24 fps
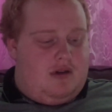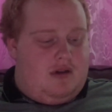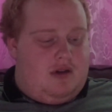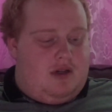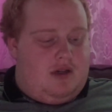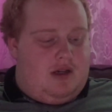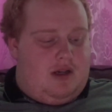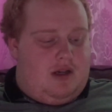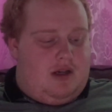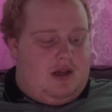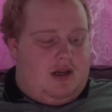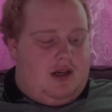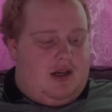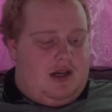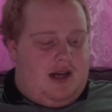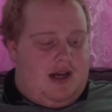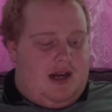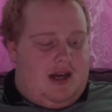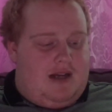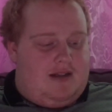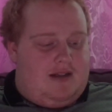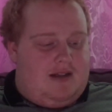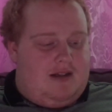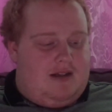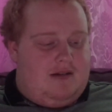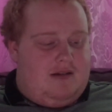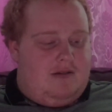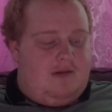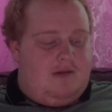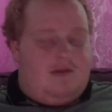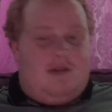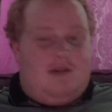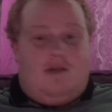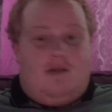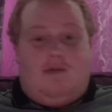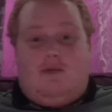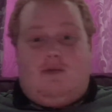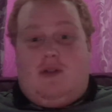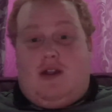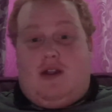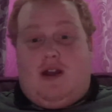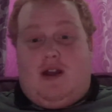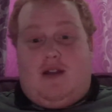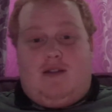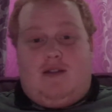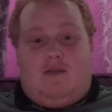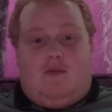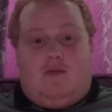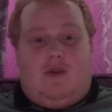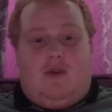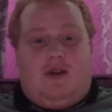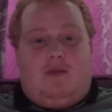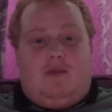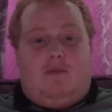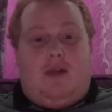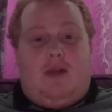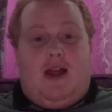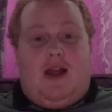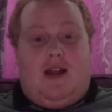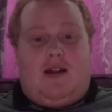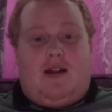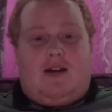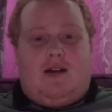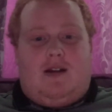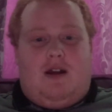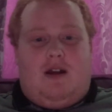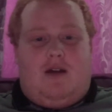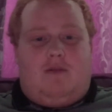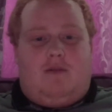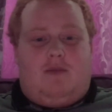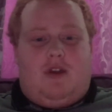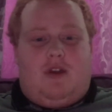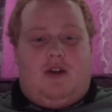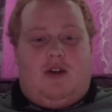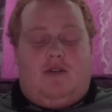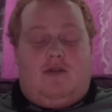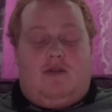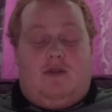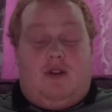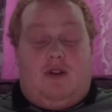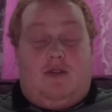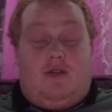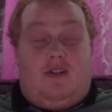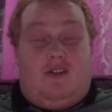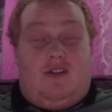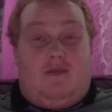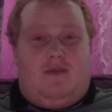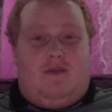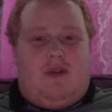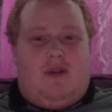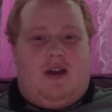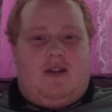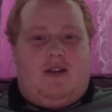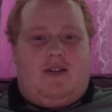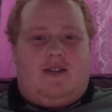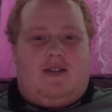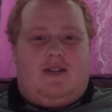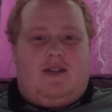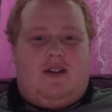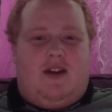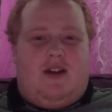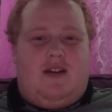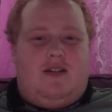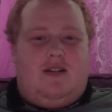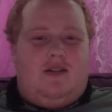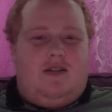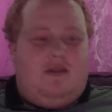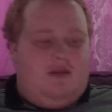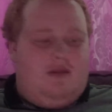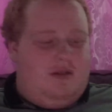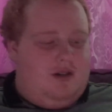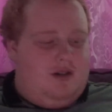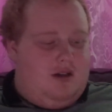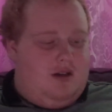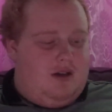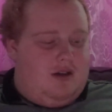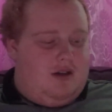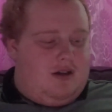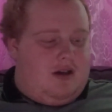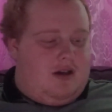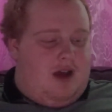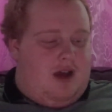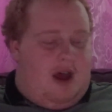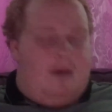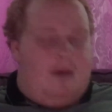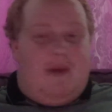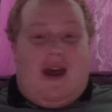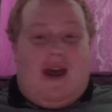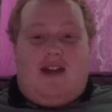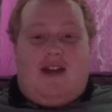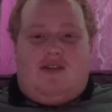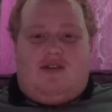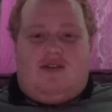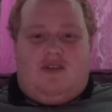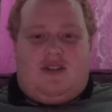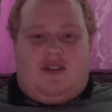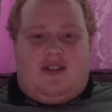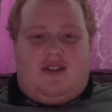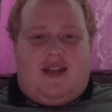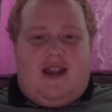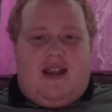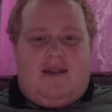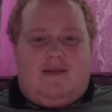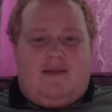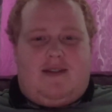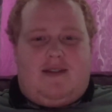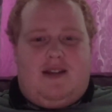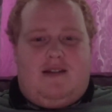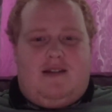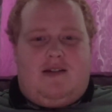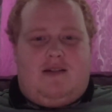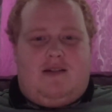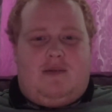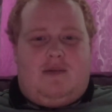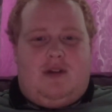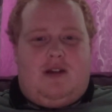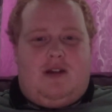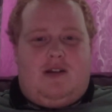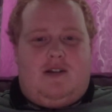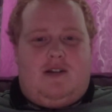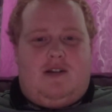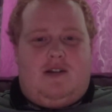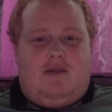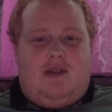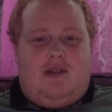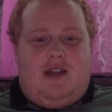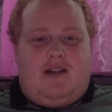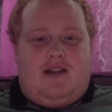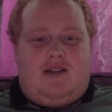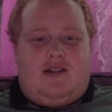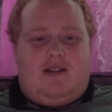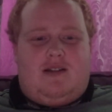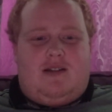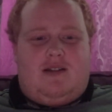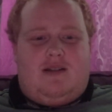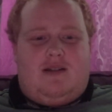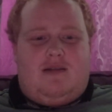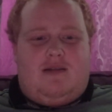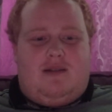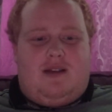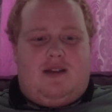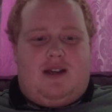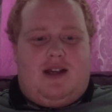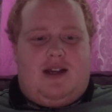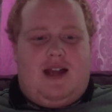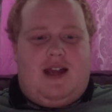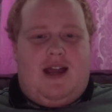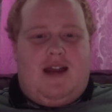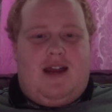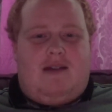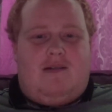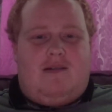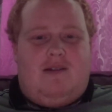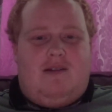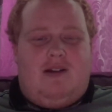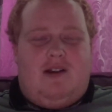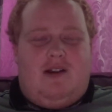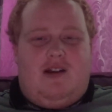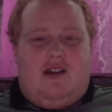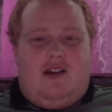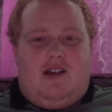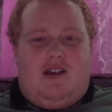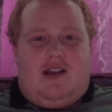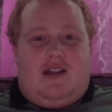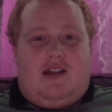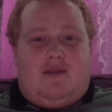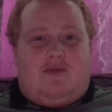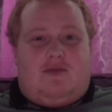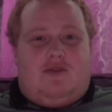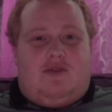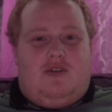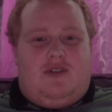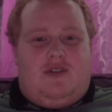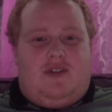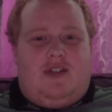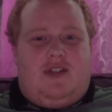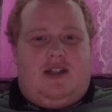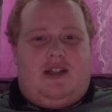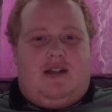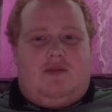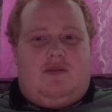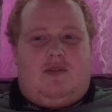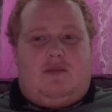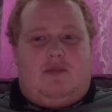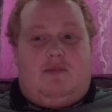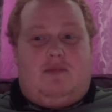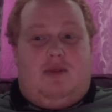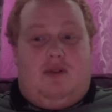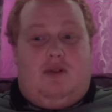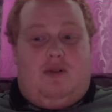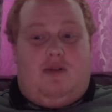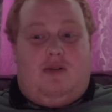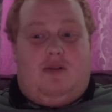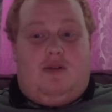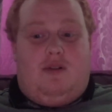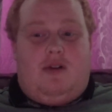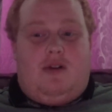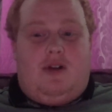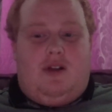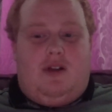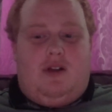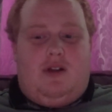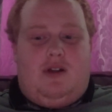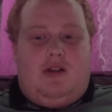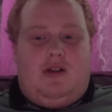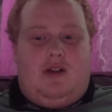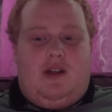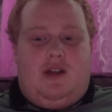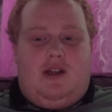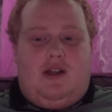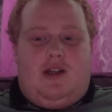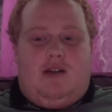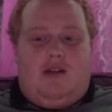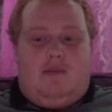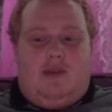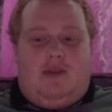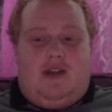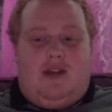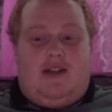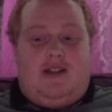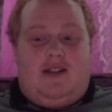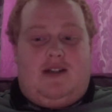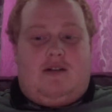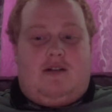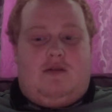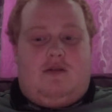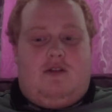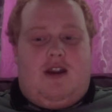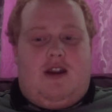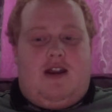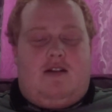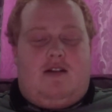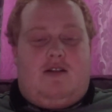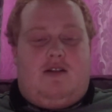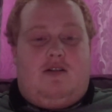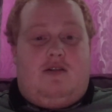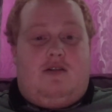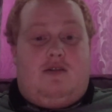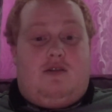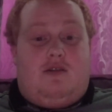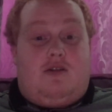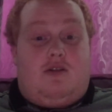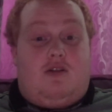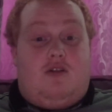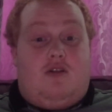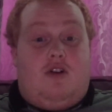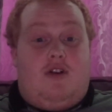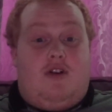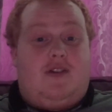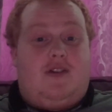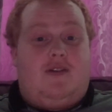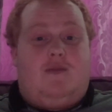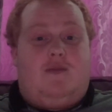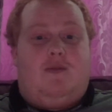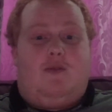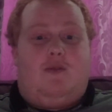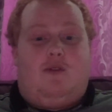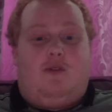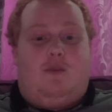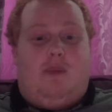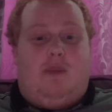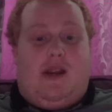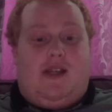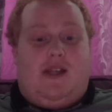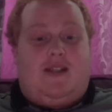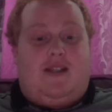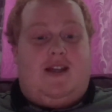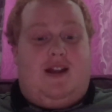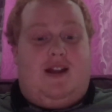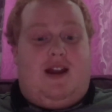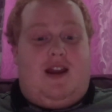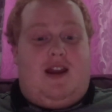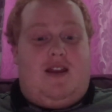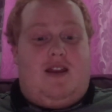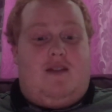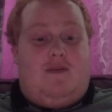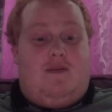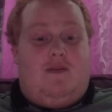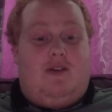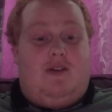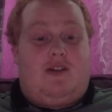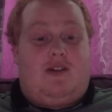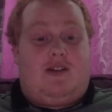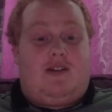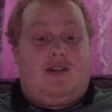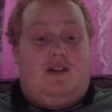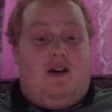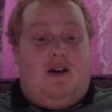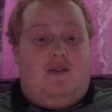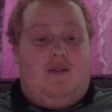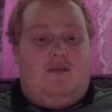Going to get into the other wing back on the other side. Andros Townsend I'm going to do next. Again, his crossing was poor, but he did create a good cross for Benteke in the first half,